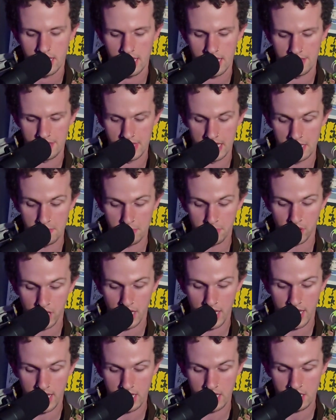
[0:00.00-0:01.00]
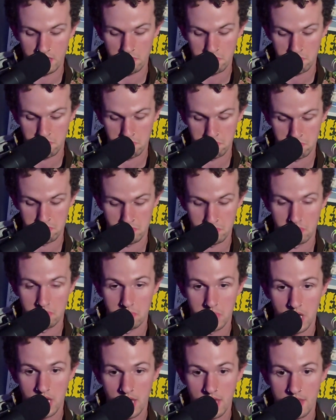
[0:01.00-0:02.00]
and then play
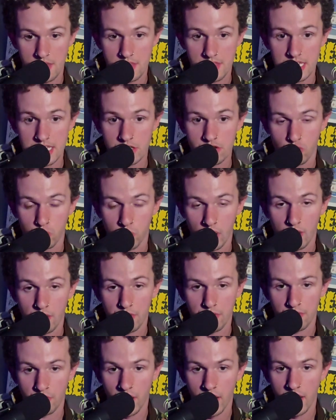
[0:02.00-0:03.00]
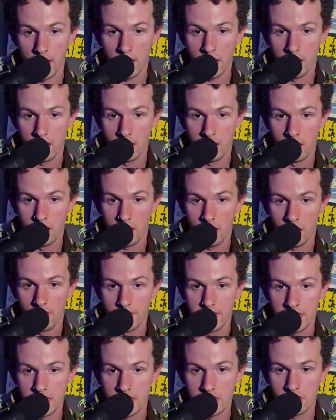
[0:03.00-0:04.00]
the 12th fret
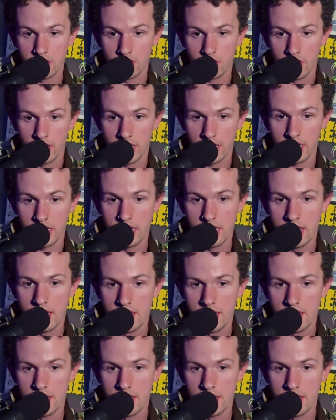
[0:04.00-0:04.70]
on the E string,